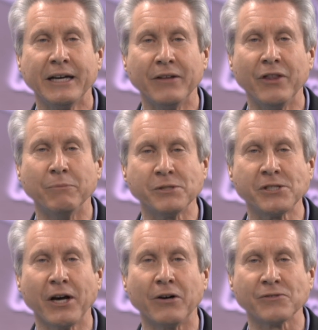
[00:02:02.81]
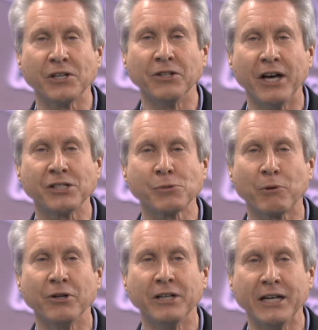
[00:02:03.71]
and themselves in
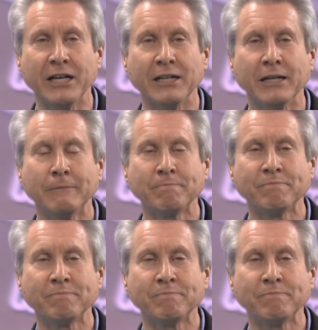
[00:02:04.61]
desperate need.